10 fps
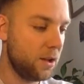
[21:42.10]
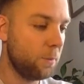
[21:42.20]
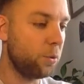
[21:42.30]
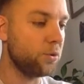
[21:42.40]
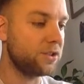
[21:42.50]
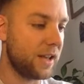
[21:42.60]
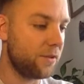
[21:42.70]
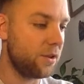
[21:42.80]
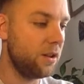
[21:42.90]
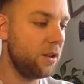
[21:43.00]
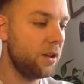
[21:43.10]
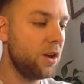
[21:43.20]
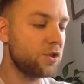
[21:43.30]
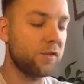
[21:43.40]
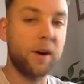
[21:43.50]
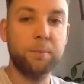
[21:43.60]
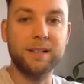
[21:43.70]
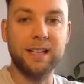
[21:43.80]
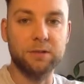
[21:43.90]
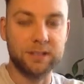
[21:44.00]
plus 7. So if I press
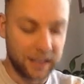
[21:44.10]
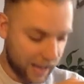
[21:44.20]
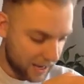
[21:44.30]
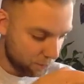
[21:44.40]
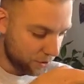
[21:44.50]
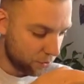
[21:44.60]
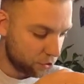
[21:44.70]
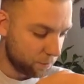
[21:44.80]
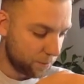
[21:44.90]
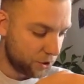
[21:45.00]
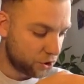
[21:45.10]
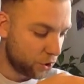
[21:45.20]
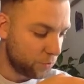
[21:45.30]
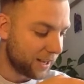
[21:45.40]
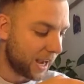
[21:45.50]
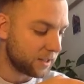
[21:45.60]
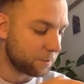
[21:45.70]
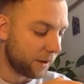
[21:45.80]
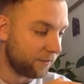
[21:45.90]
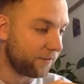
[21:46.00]
equals again, we know it should be 2 times
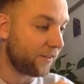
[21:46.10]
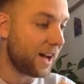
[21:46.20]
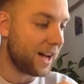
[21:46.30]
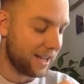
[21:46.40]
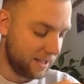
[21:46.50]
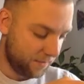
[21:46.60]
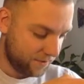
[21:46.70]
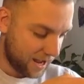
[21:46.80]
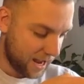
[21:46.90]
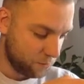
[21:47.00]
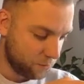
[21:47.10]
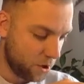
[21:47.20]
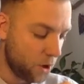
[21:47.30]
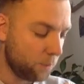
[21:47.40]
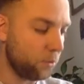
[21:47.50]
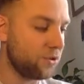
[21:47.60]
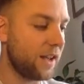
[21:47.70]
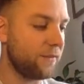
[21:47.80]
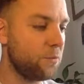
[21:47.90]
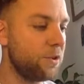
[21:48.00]
by 5 now, plus
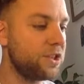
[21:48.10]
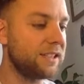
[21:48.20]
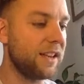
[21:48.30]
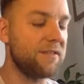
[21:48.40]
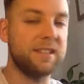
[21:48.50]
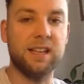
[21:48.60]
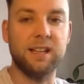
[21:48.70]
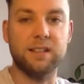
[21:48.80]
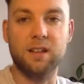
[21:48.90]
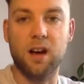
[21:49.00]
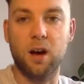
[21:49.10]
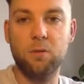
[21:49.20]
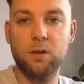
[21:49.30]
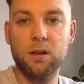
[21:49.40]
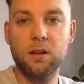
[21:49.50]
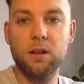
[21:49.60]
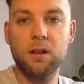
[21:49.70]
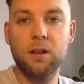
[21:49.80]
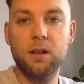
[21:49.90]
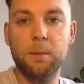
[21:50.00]
7, which is 17. So,
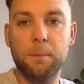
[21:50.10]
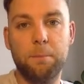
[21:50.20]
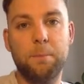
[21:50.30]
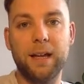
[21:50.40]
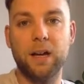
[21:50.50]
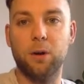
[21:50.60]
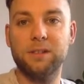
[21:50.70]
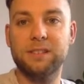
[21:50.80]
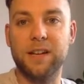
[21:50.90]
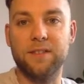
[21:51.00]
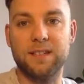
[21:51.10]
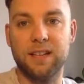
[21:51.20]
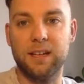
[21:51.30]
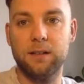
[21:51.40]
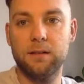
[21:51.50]
bingo, 17.